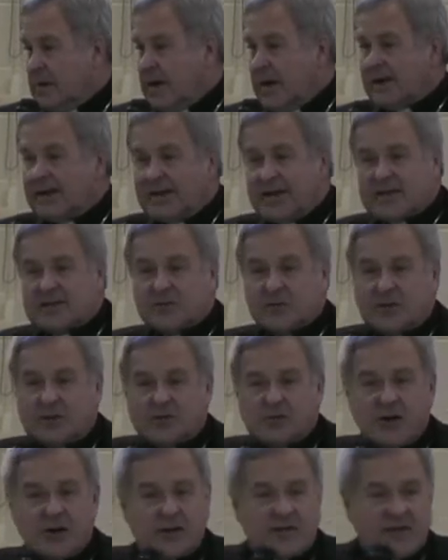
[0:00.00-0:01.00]
And guess what
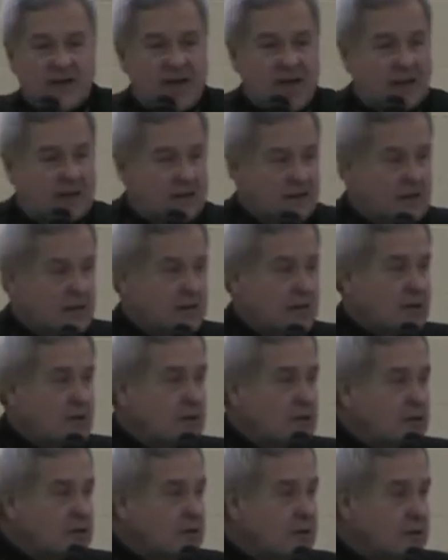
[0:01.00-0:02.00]
grew out of that?
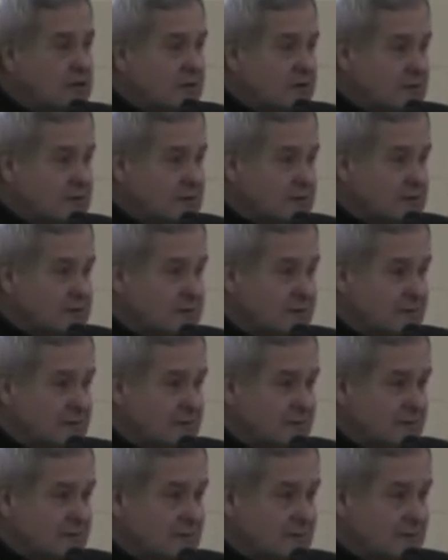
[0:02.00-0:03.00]
Unions.
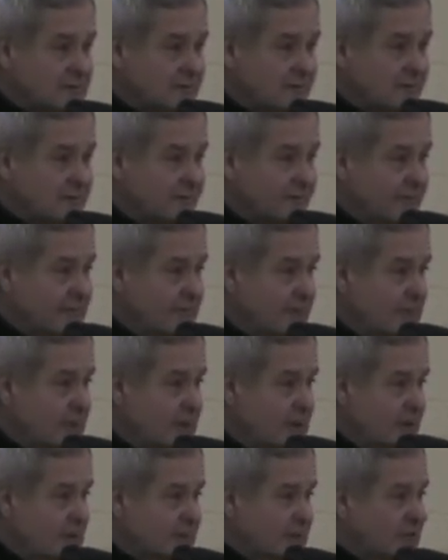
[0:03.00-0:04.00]

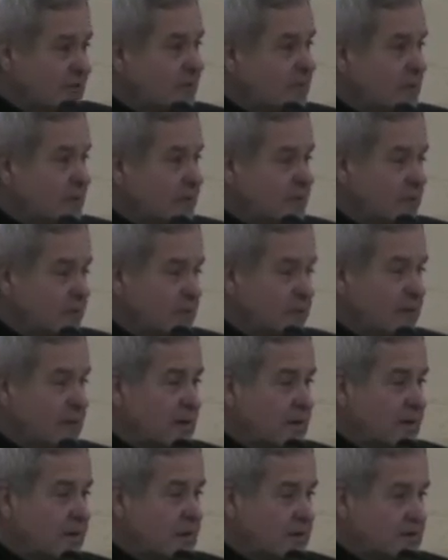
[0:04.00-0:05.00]
So the people would
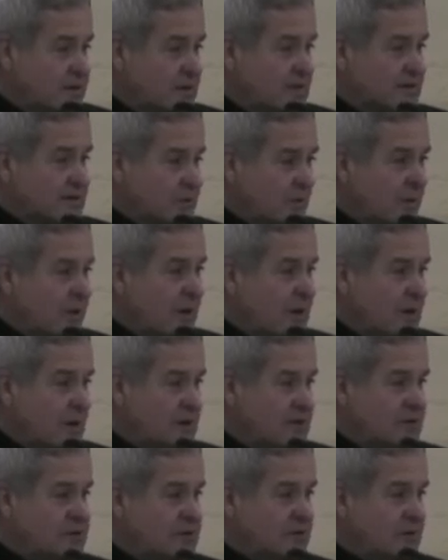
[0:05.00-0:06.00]
get a just
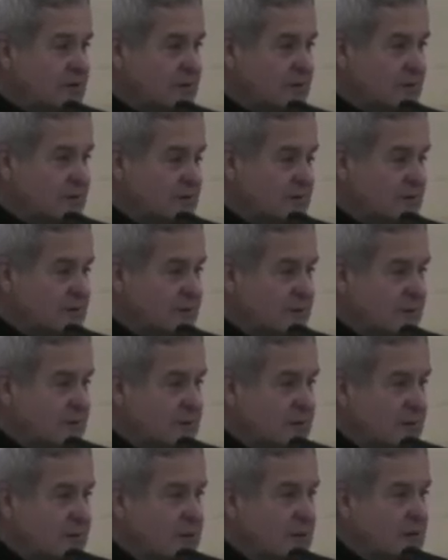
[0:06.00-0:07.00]
wage.
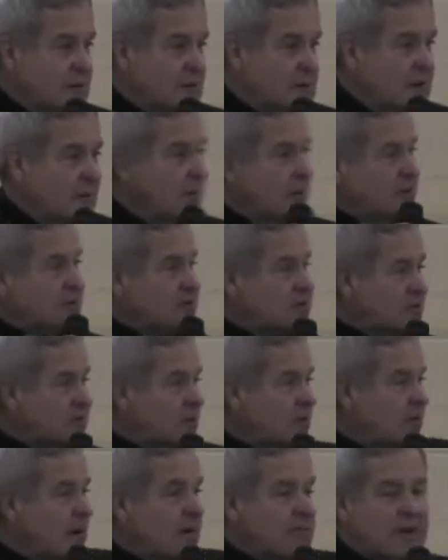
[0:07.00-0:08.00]
But you see,
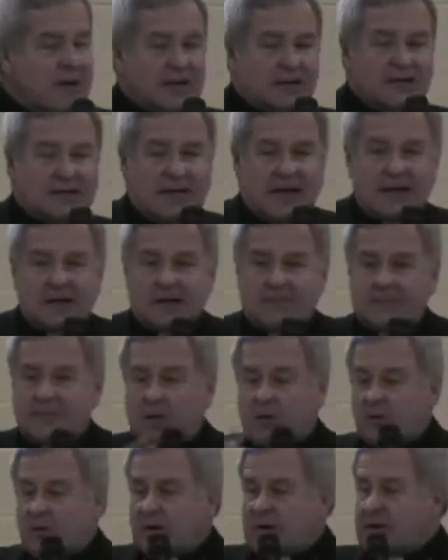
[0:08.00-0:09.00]
way back then, and
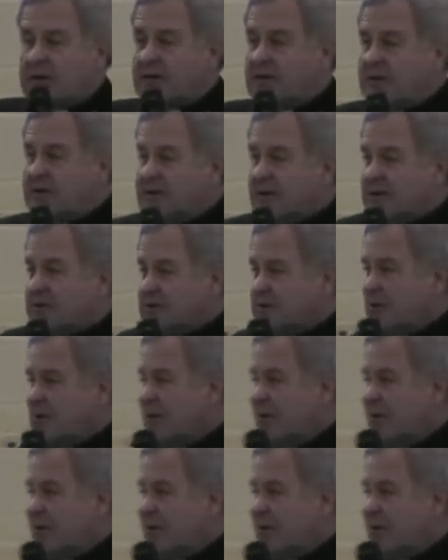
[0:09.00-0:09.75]
early in the Industrial